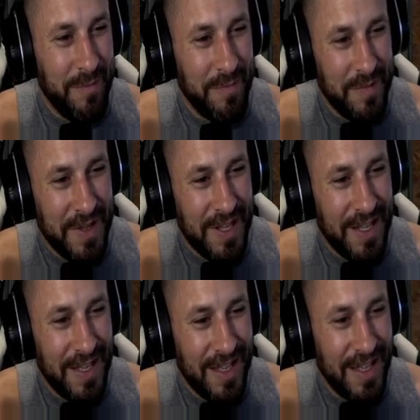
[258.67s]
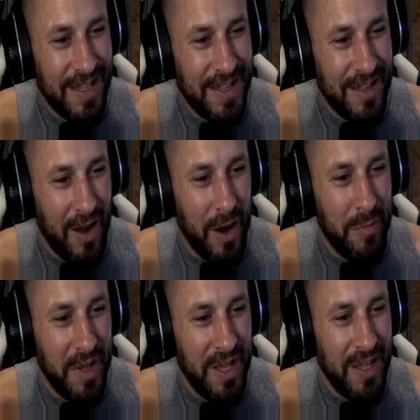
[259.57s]
How do you get in it? RB.
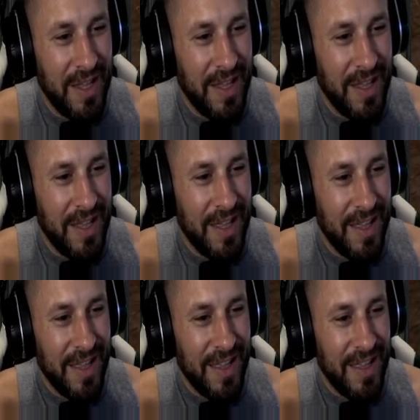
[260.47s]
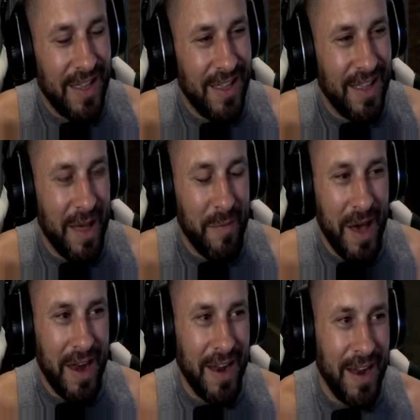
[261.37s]
You, I think it's like yeah. There you go.
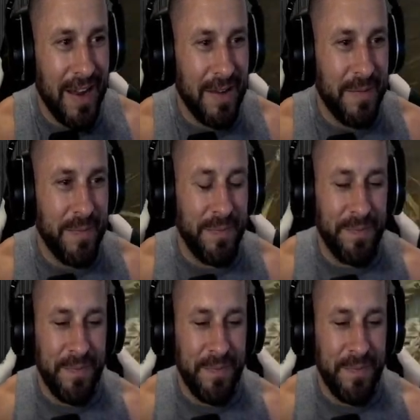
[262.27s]
Oh, okay.